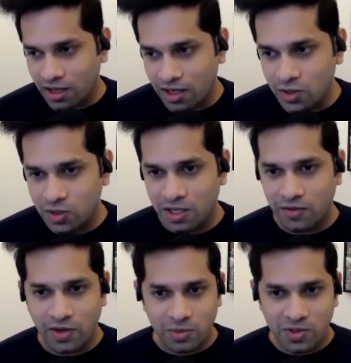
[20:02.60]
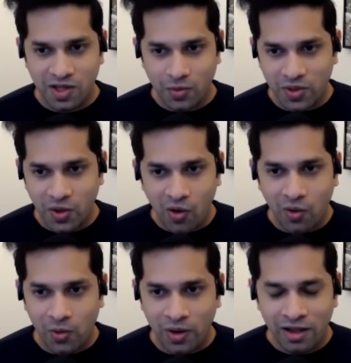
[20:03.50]
engineering. When I'm stuck with the
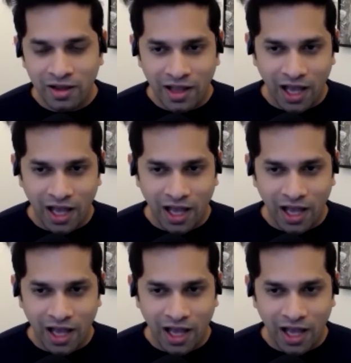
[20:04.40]
code, I'm